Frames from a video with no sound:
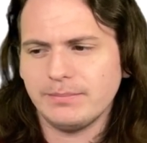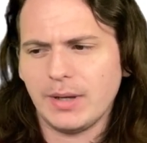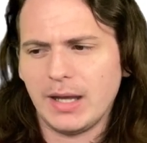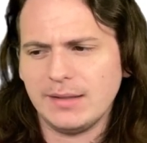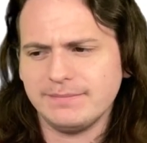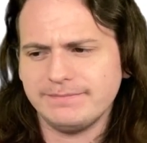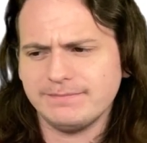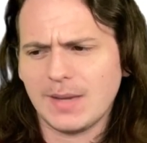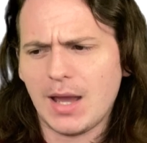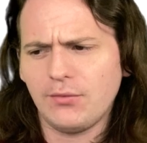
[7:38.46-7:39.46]
But
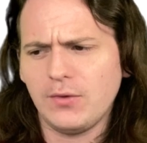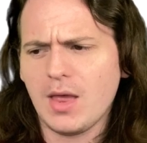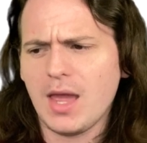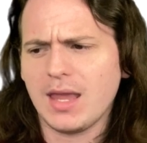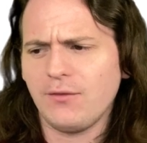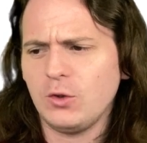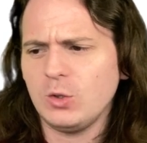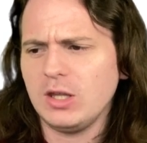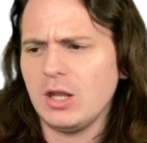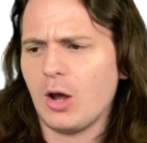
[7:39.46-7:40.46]
I feel like if you,
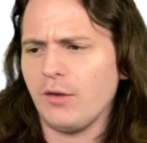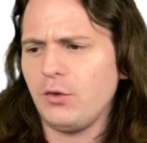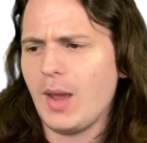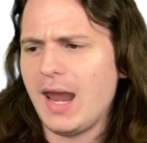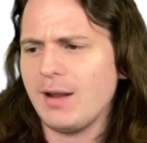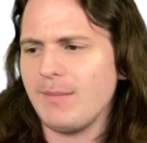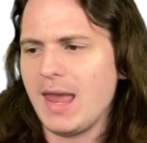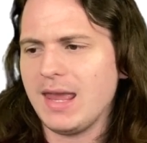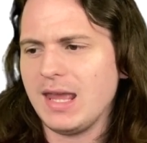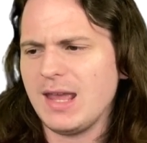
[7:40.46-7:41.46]
you know, if you ate a
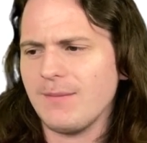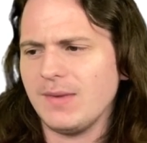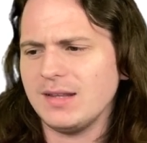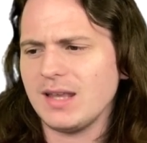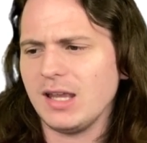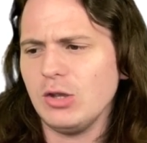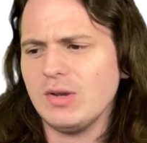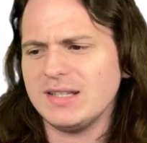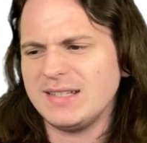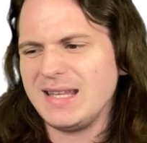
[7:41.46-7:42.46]
Mankey, it's like you
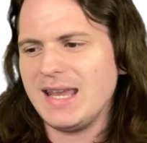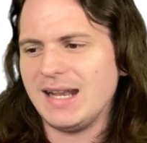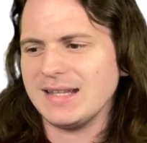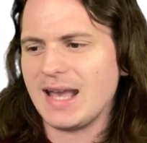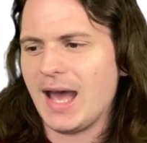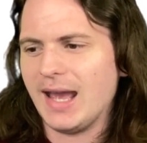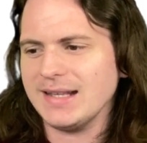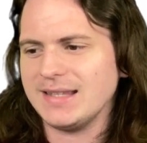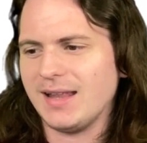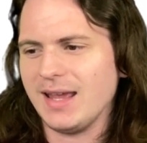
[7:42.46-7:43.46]
could see in its
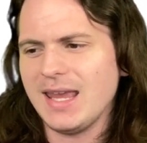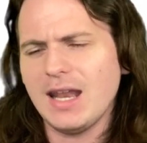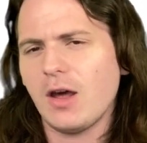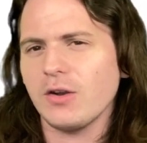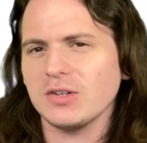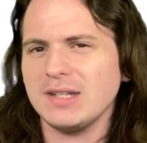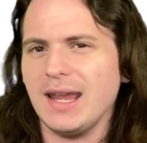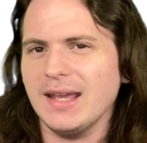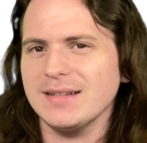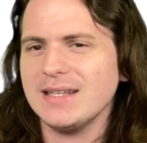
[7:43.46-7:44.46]
eyes that like, it
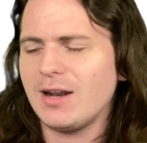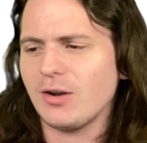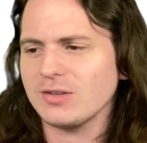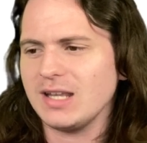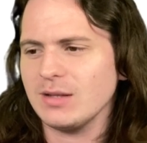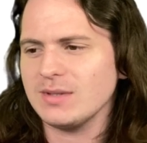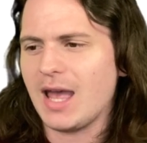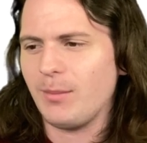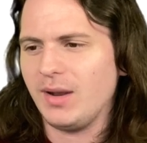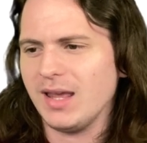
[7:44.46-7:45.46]
understands. It understands what's
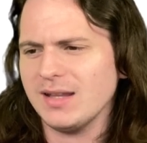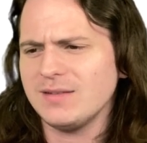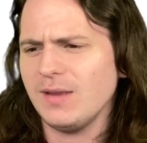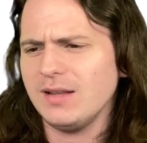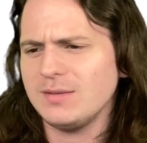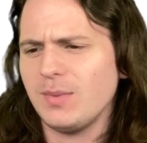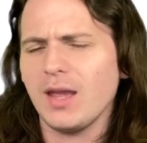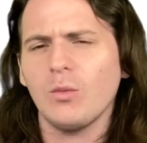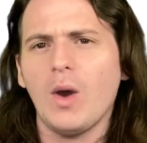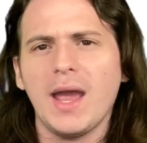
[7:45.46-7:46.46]
happening. It, it's
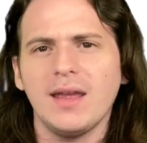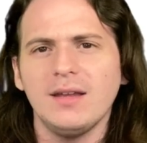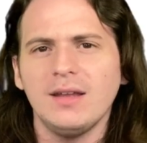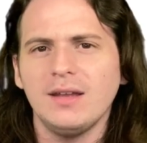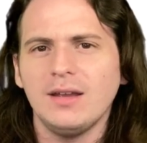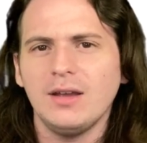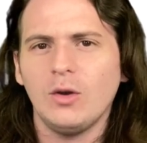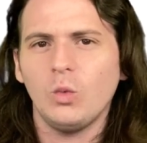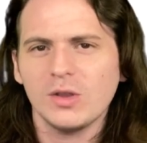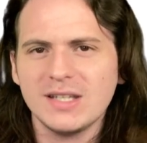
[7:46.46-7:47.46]
like, why?
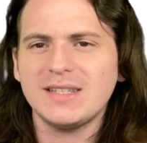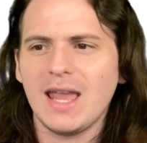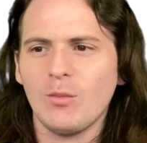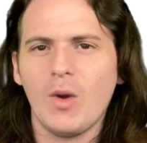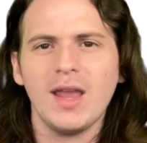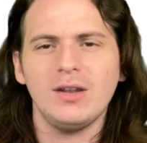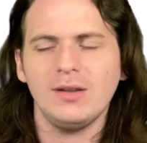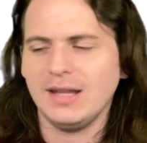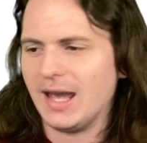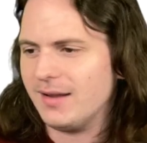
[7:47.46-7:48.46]
We're the same. Why you?
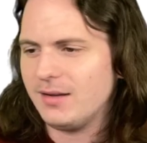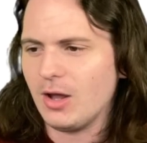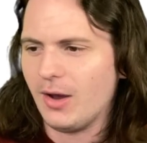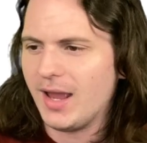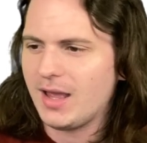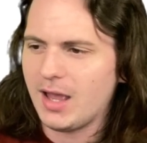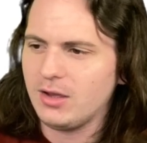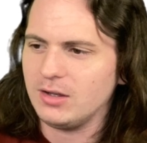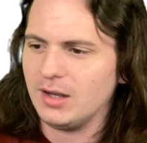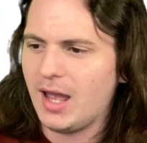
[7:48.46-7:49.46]
Yeah, no, I, I
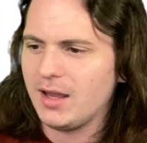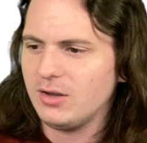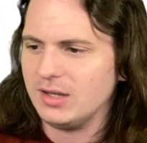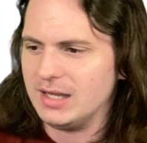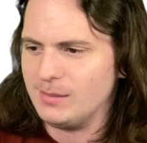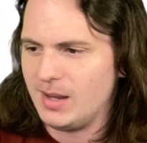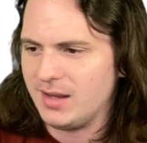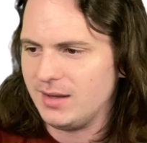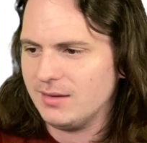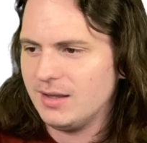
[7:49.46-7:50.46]
couldn't. I couldn't eat a
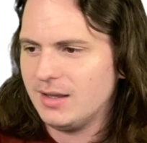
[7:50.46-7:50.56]
monkey.